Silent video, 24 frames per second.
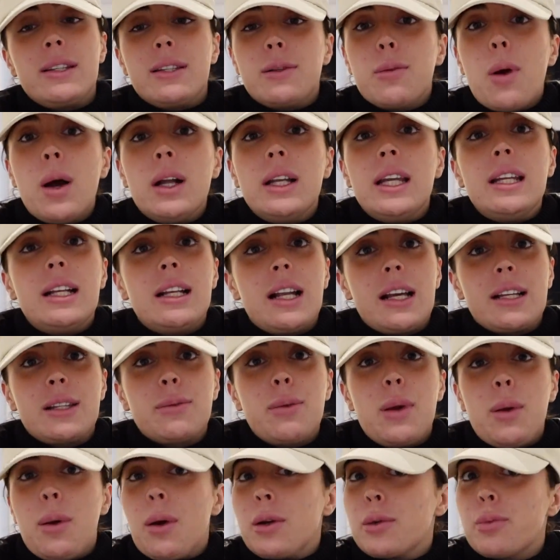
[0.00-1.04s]
This is what I needed
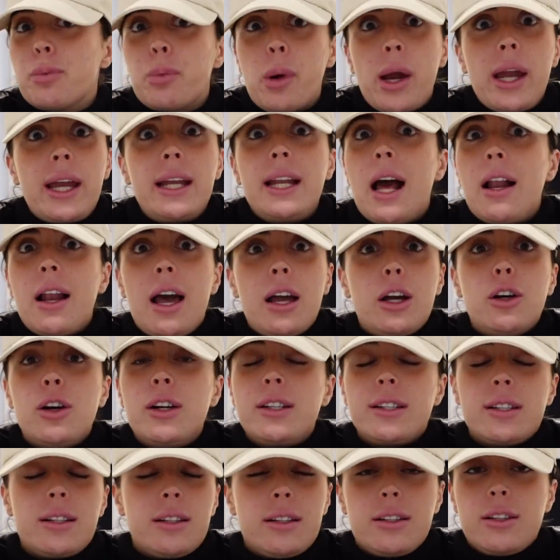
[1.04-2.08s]
last week. I was breaking out like
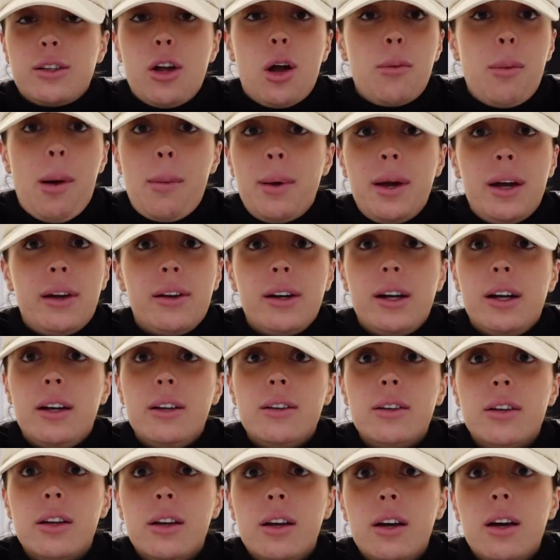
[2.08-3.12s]
crazy because I started my period.